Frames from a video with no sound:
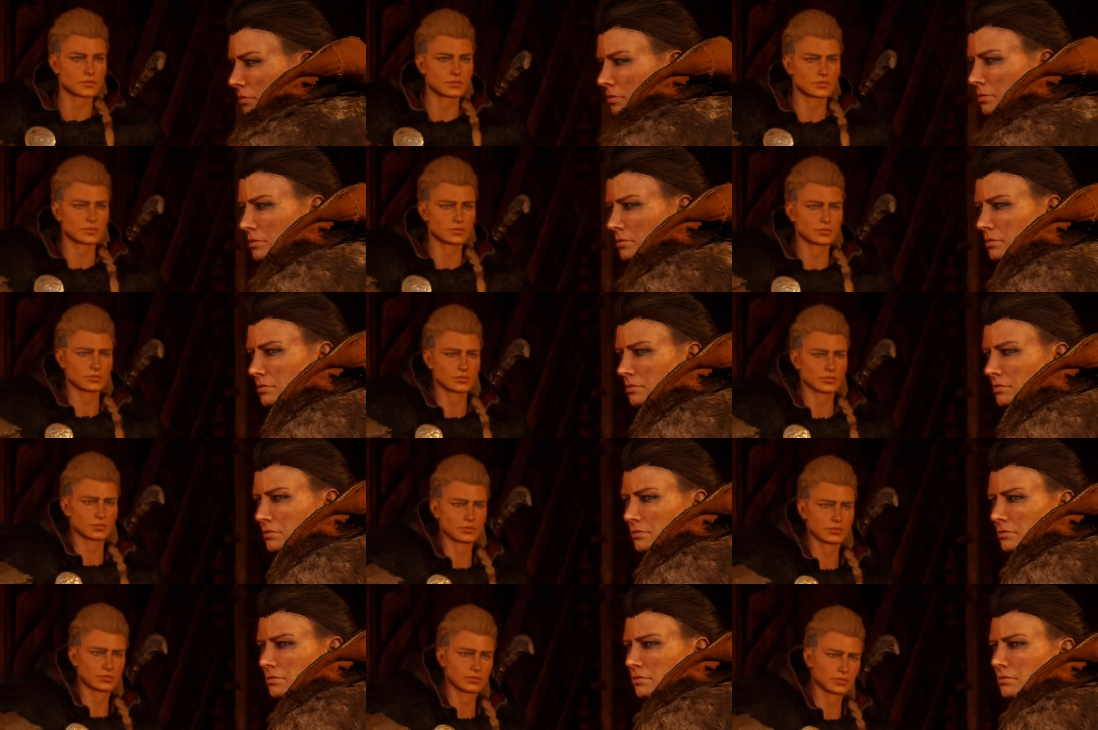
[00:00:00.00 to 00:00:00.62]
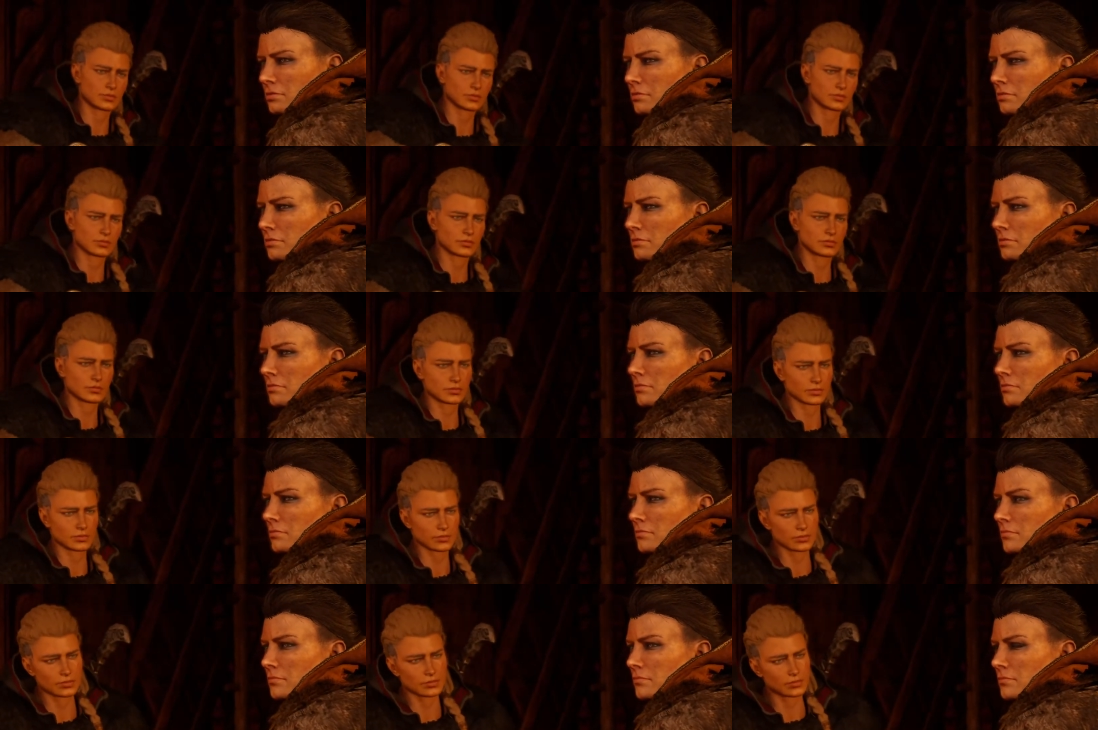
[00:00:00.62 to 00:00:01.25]

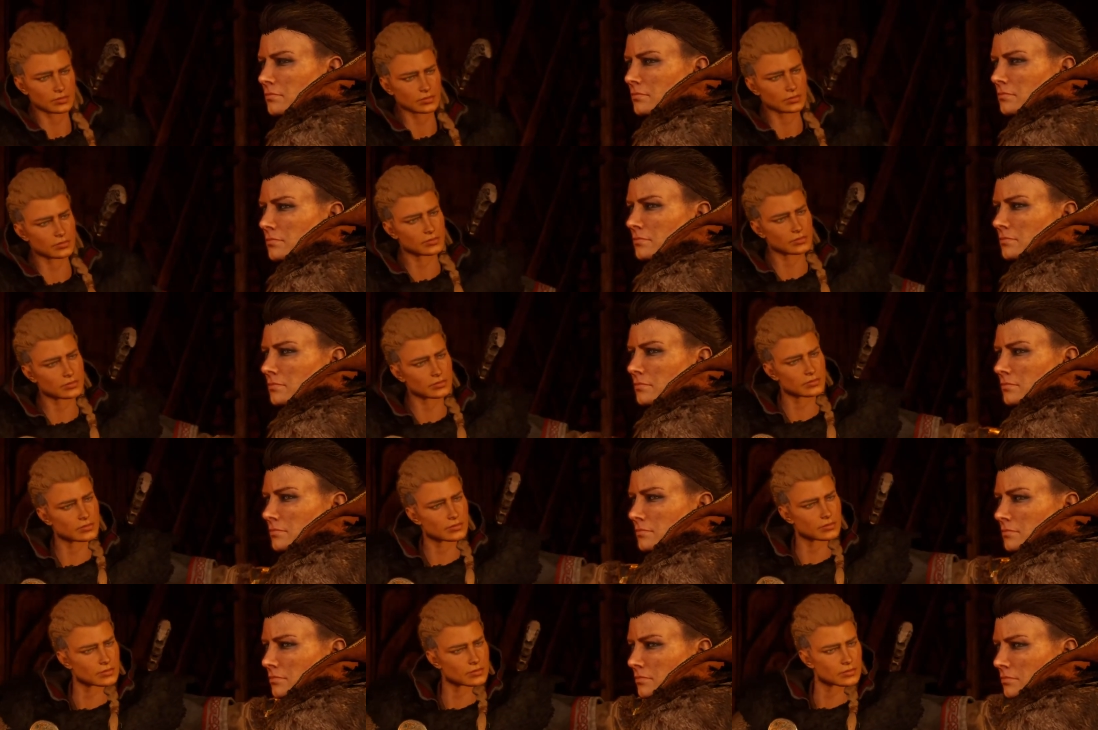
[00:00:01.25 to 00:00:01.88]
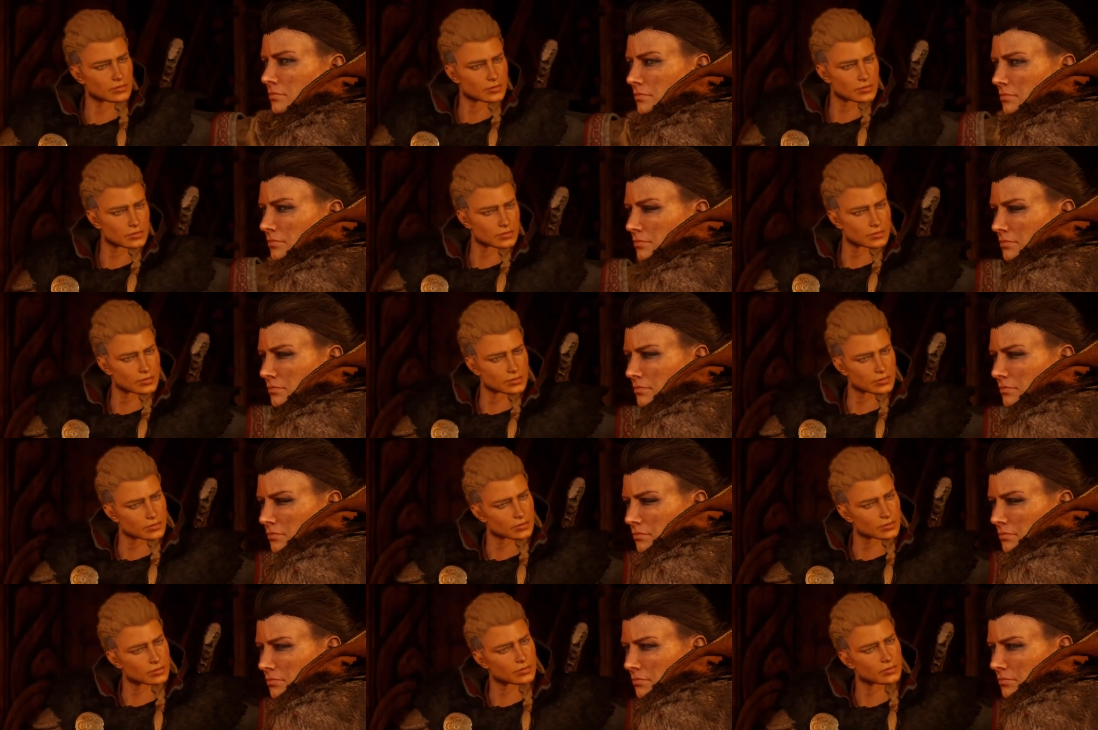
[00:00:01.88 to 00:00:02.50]

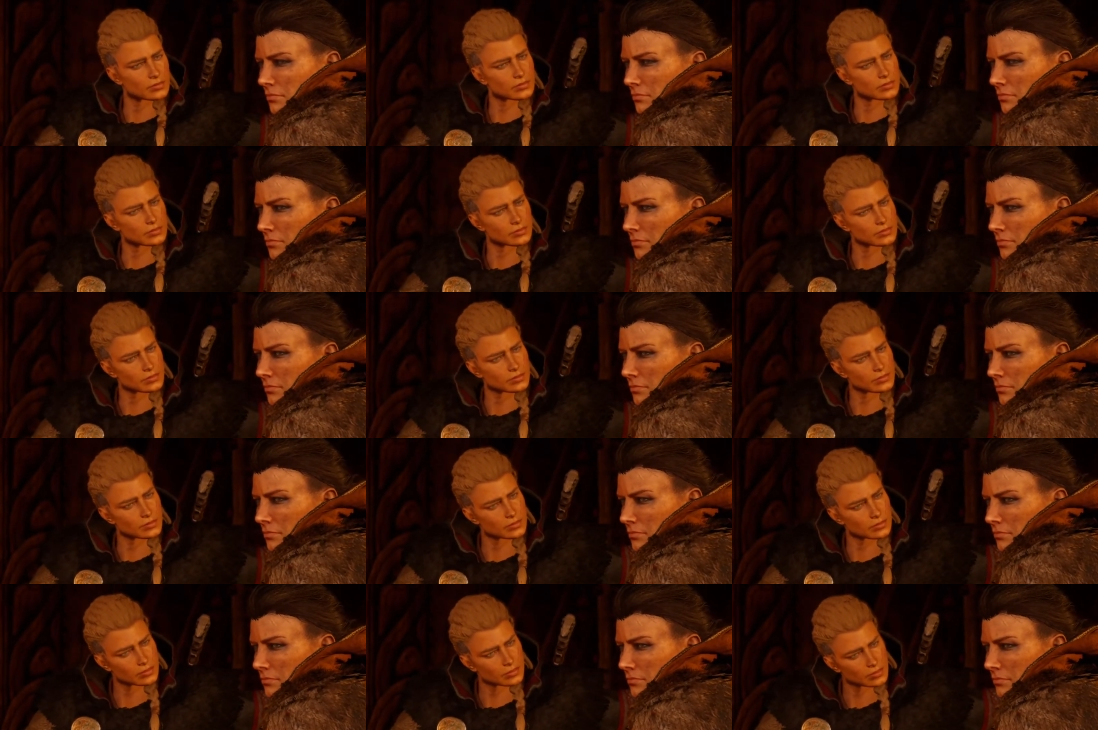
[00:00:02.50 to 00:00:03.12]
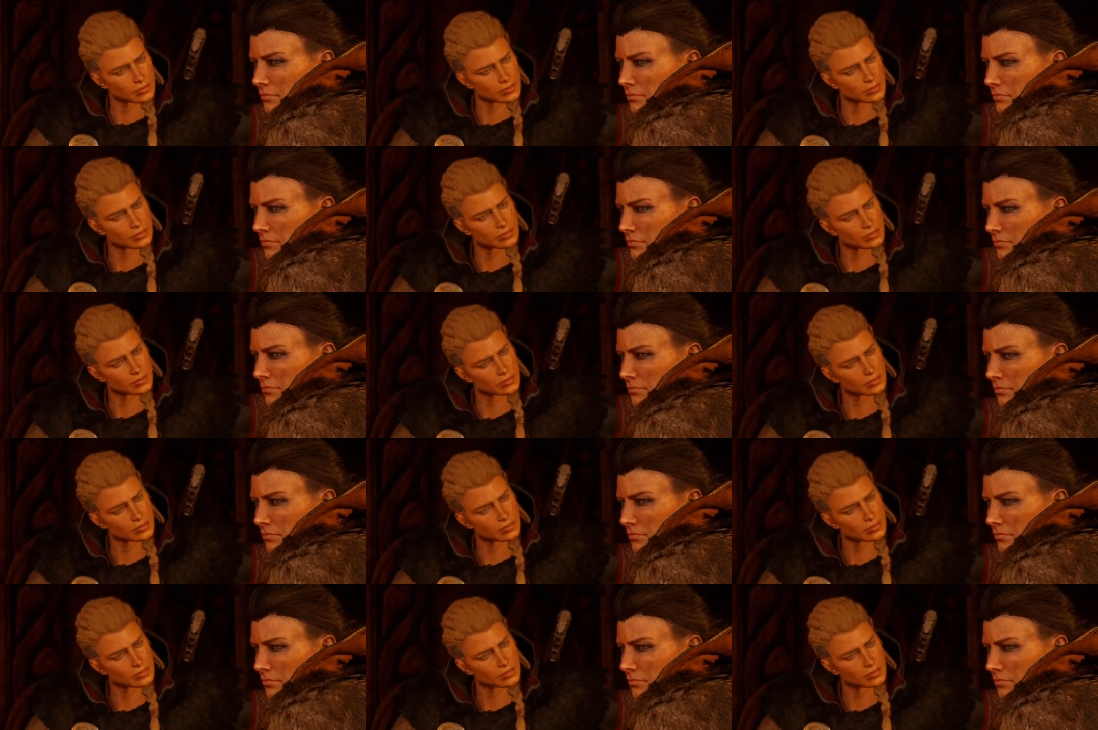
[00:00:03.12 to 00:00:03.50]
No one is speaking in this clip.